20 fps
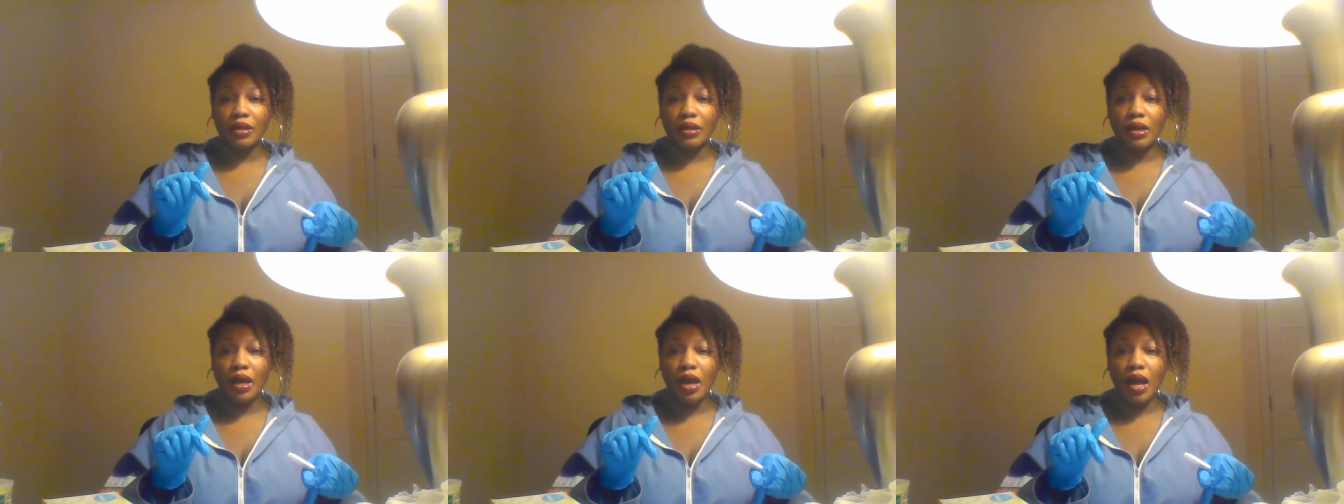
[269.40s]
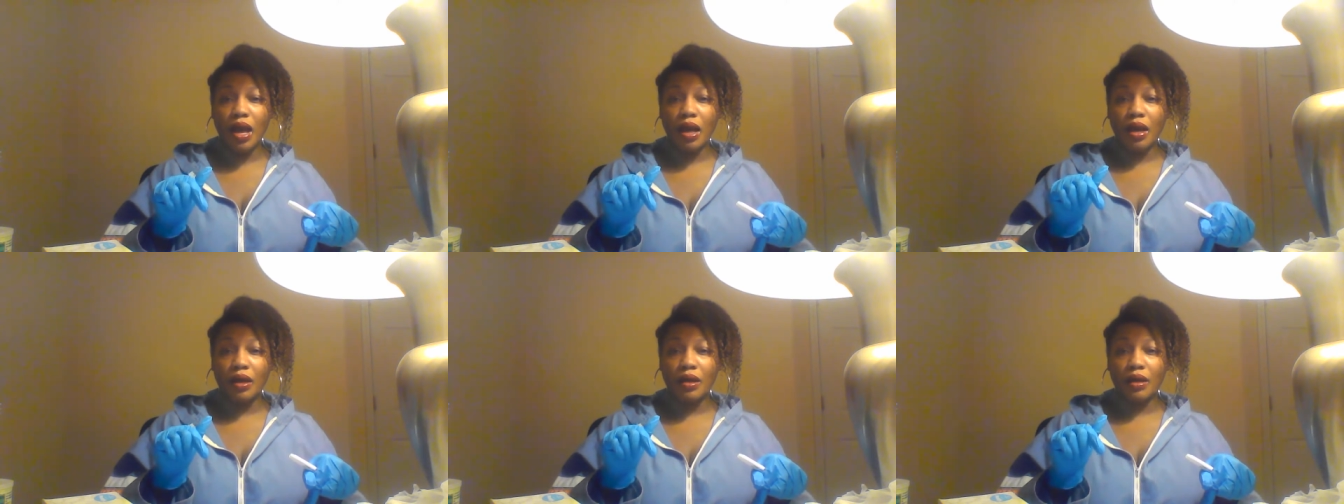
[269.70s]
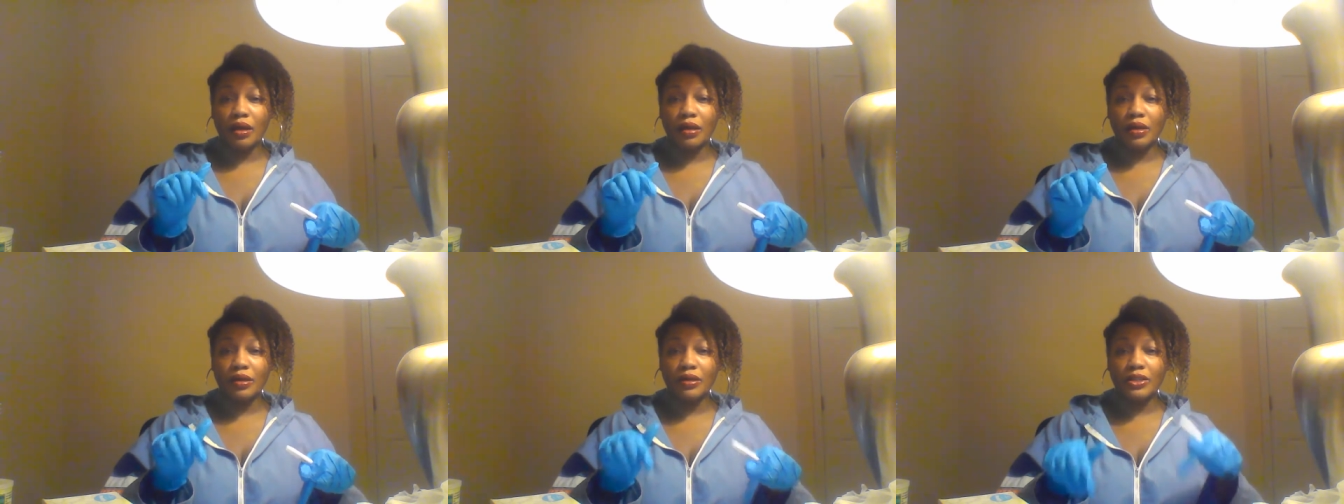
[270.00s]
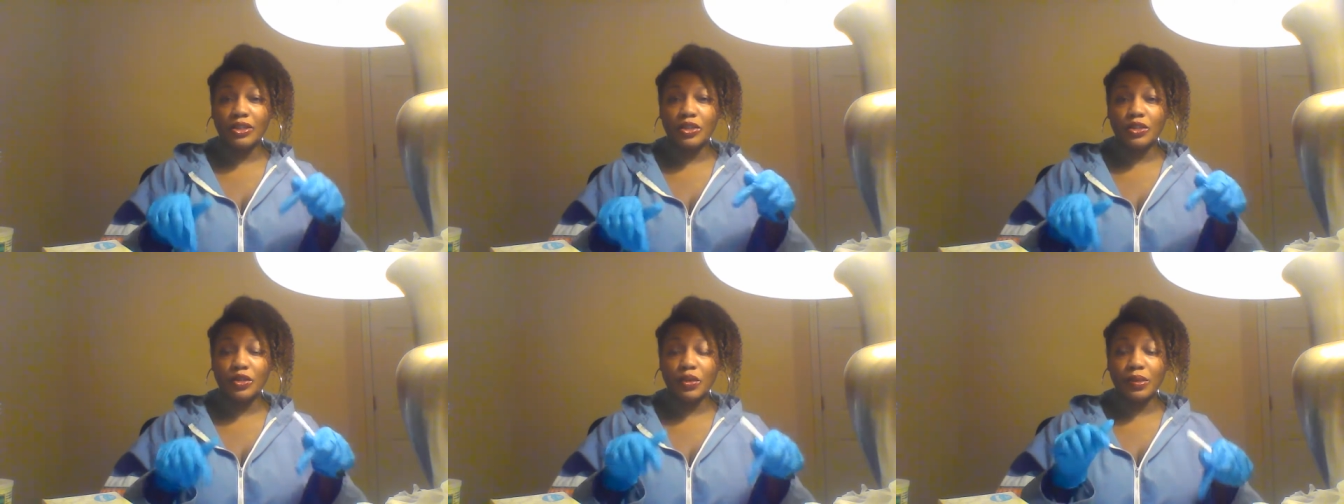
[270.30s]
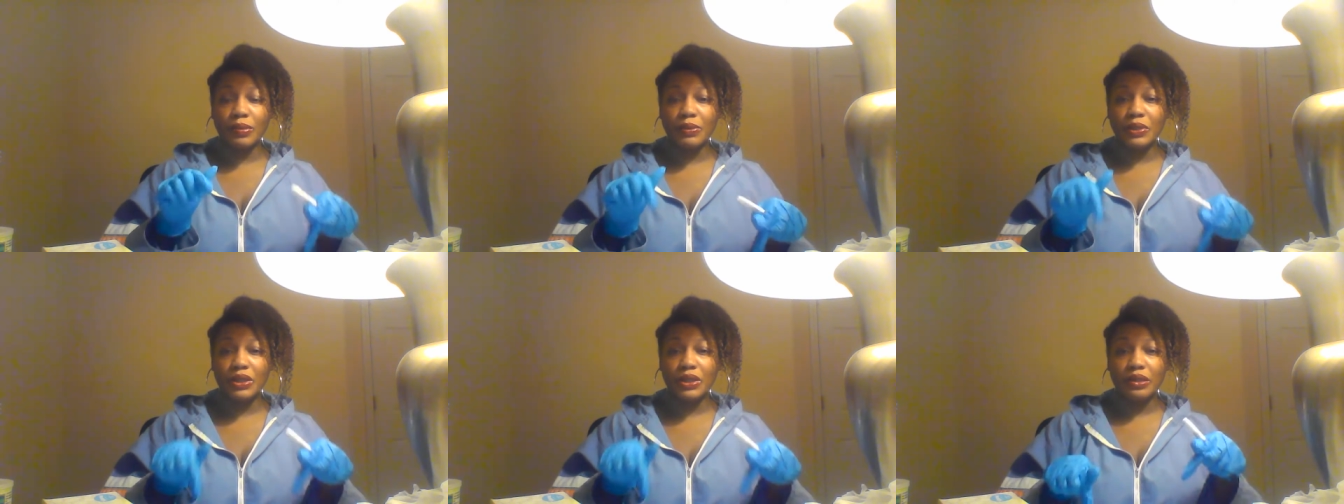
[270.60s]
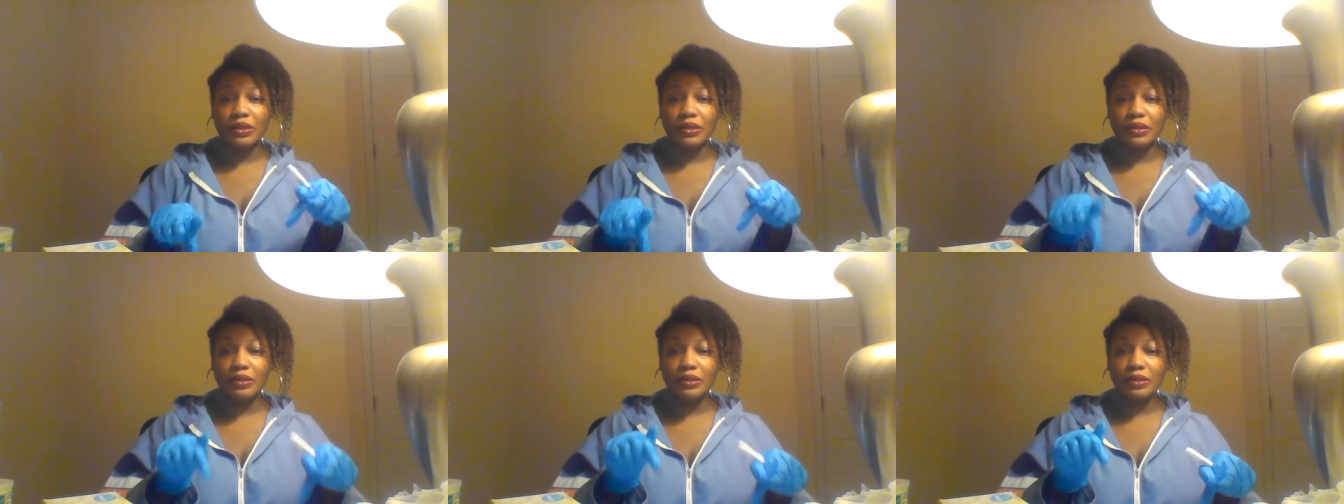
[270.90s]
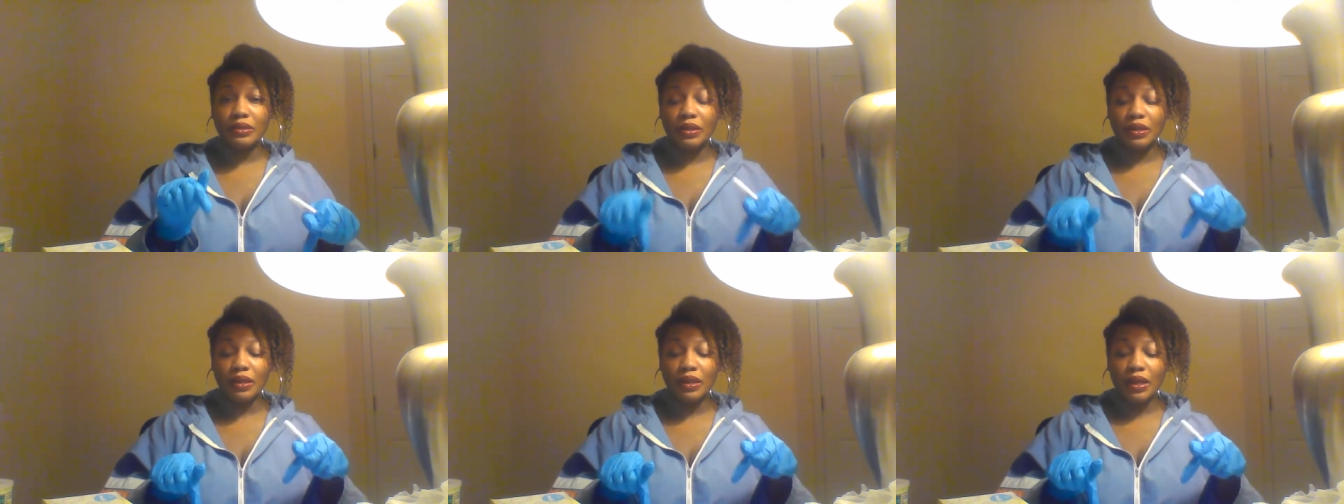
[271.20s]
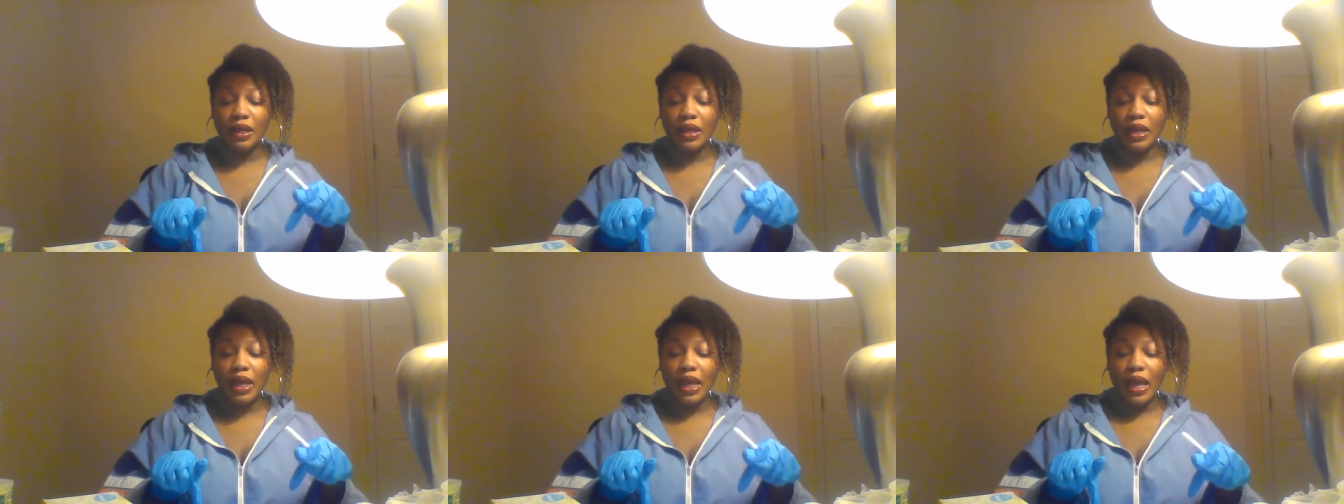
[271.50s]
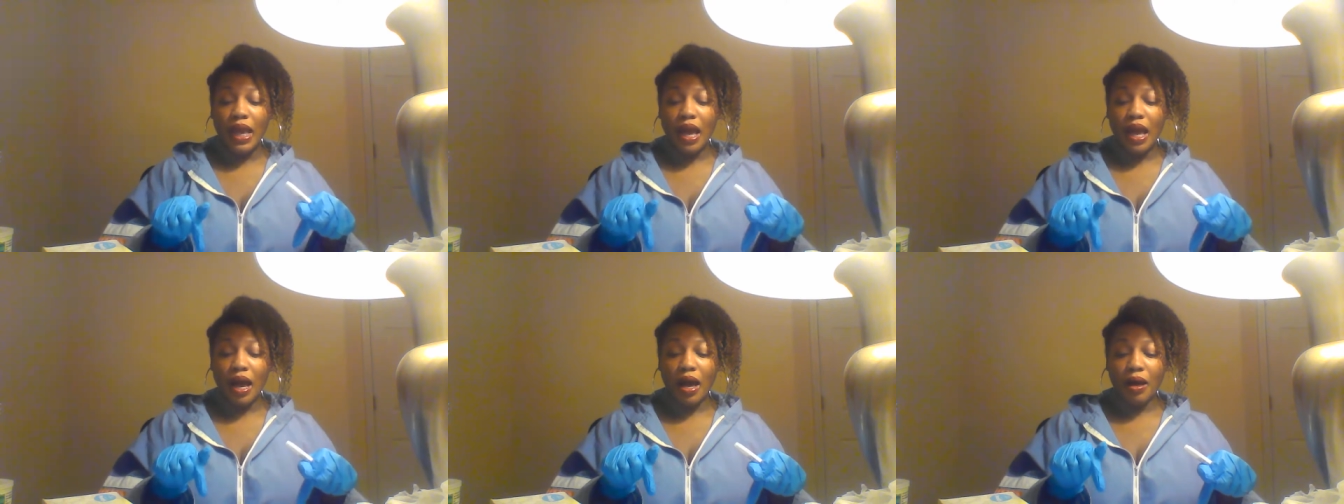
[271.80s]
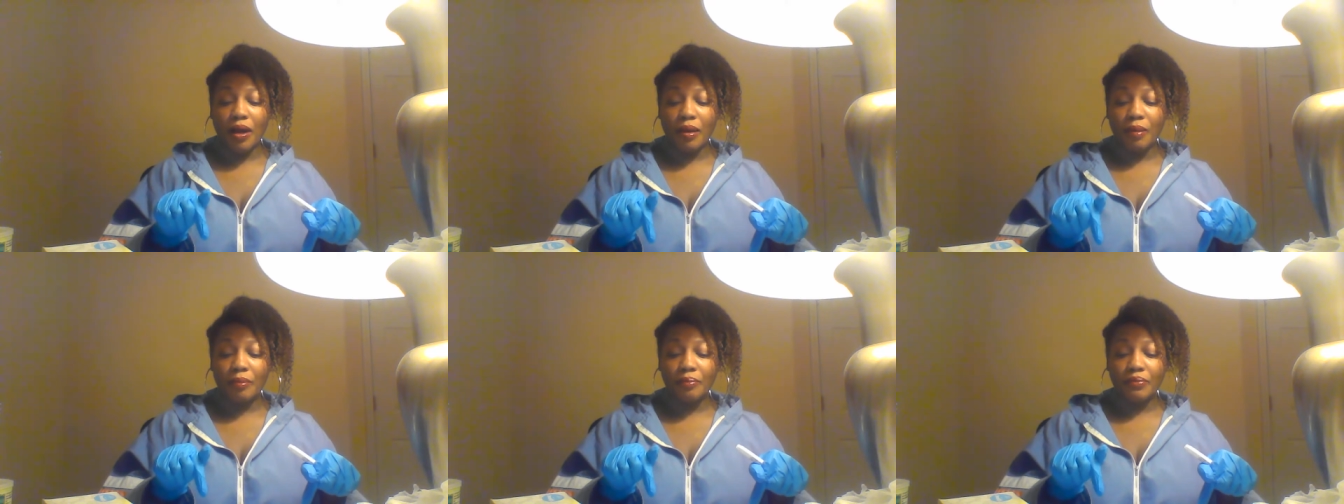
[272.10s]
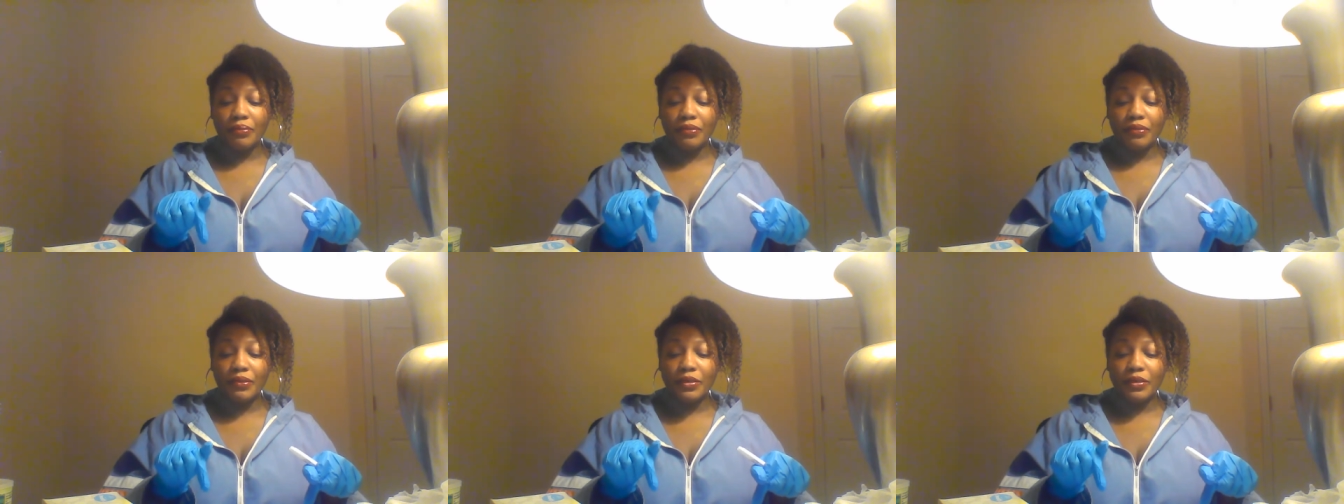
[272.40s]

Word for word: uh, description. Um,